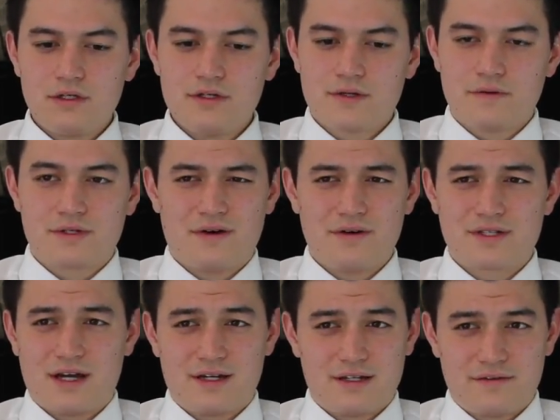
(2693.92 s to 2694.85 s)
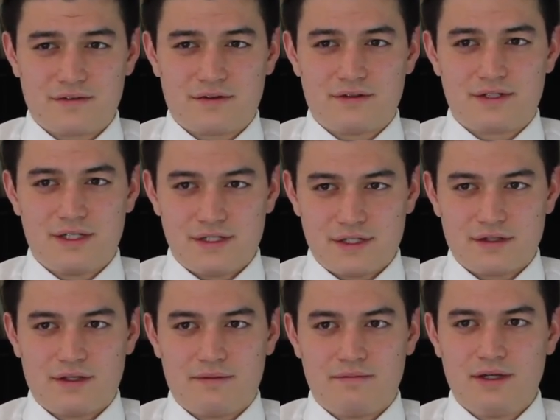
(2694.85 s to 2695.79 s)
So it was always kind of difficult
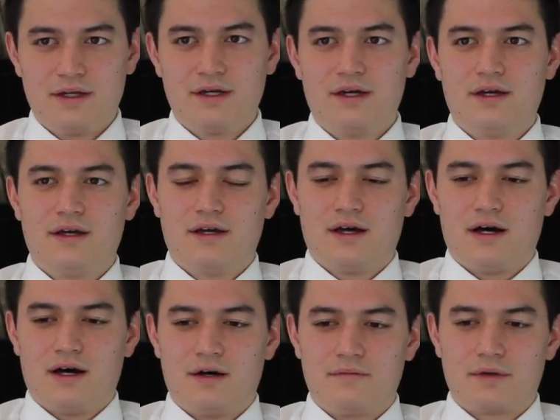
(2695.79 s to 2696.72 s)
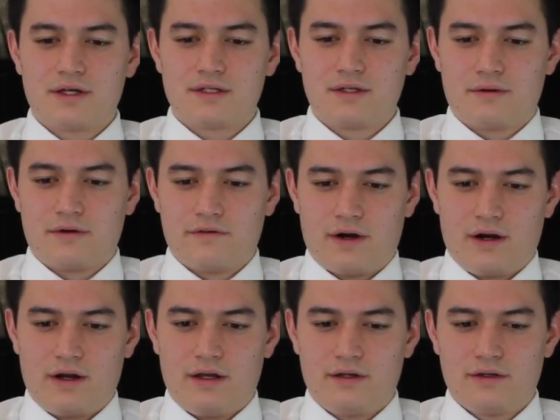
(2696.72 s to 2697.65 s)
teaching them because they were
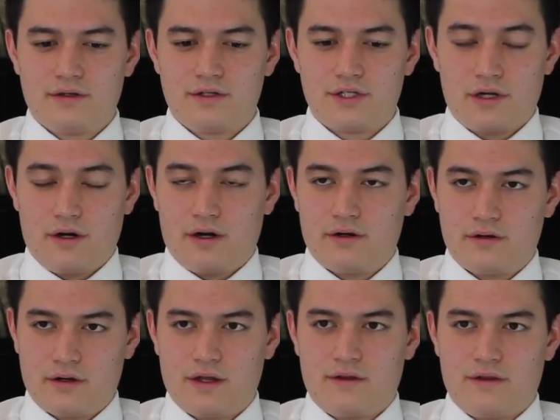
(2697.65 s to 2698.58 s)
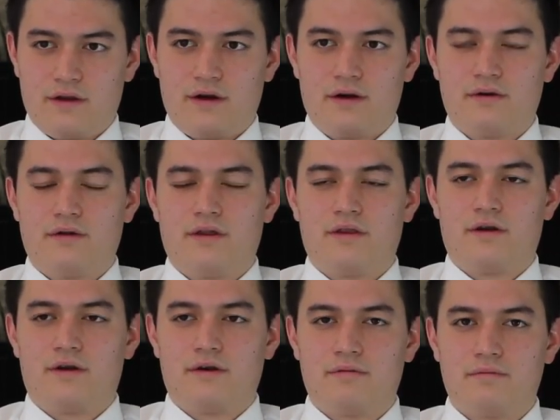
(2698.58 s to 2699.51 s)
very sure in
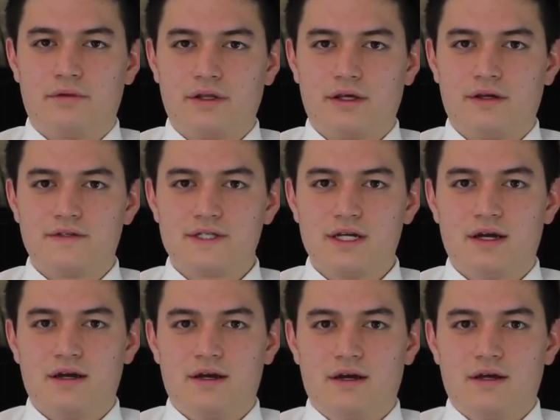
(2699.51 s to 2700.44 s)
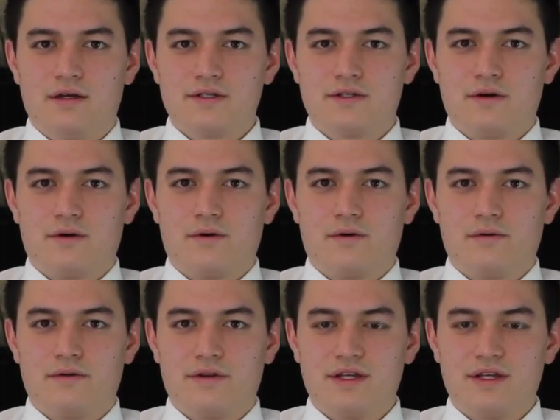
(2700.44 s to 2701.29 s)
their beliefs. So